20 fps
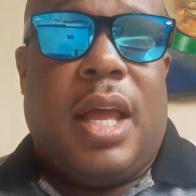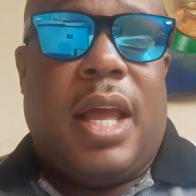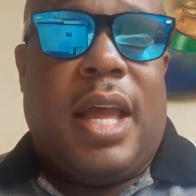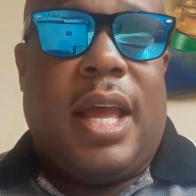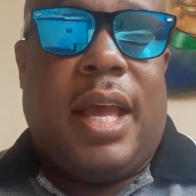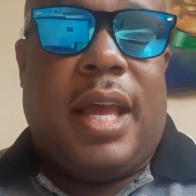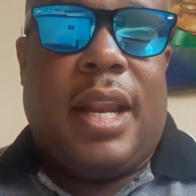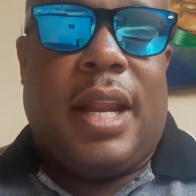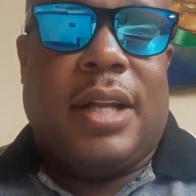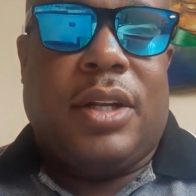
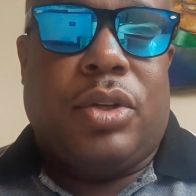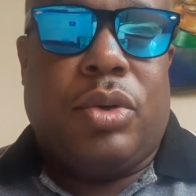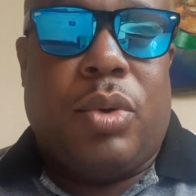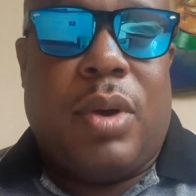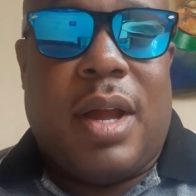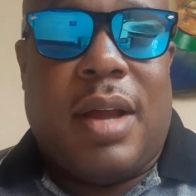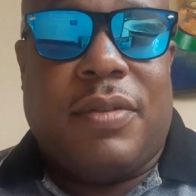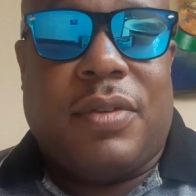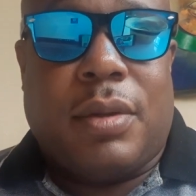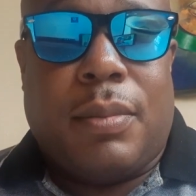And I do
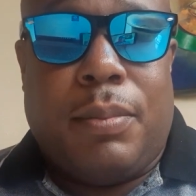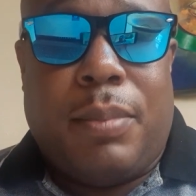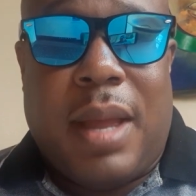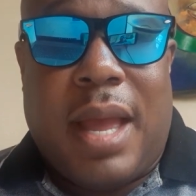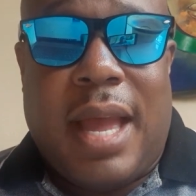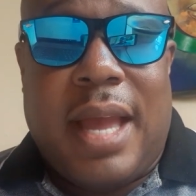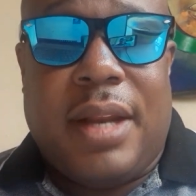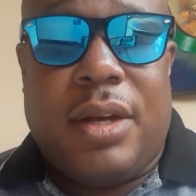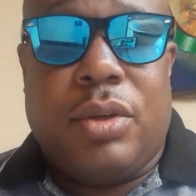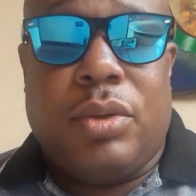have some
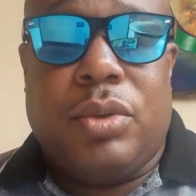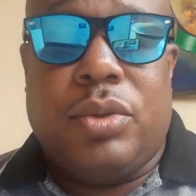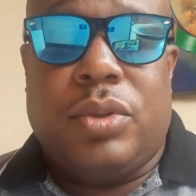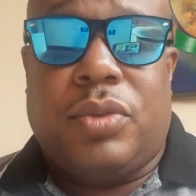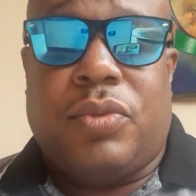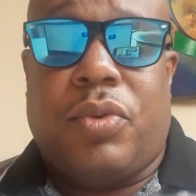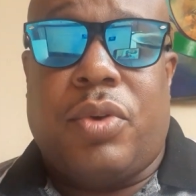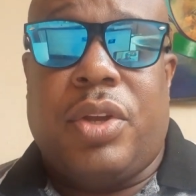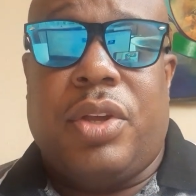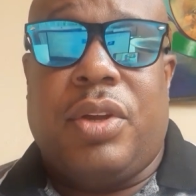bad news
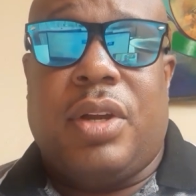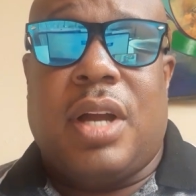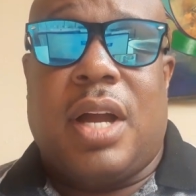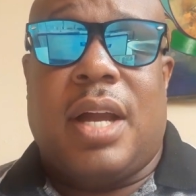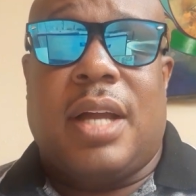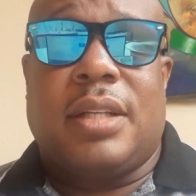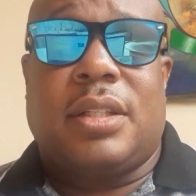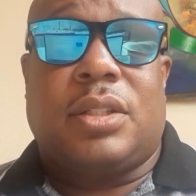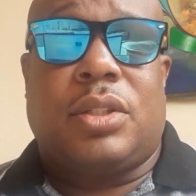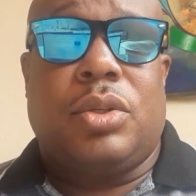for you
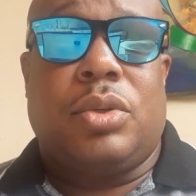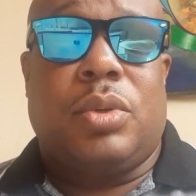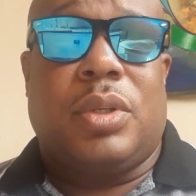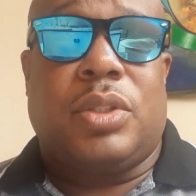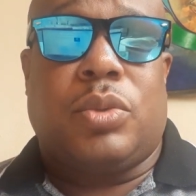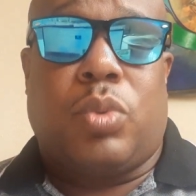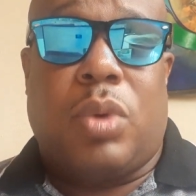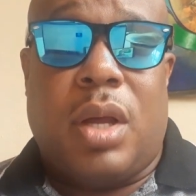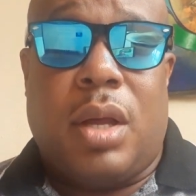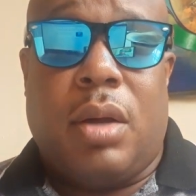guys too
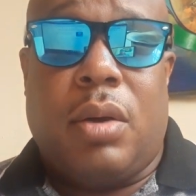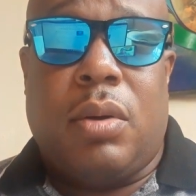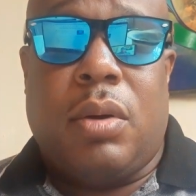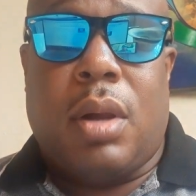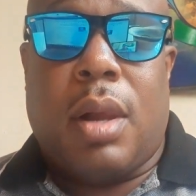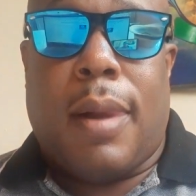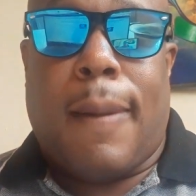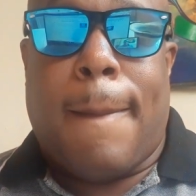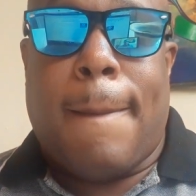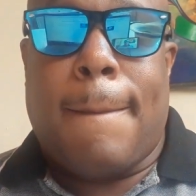as
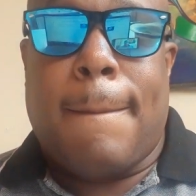well.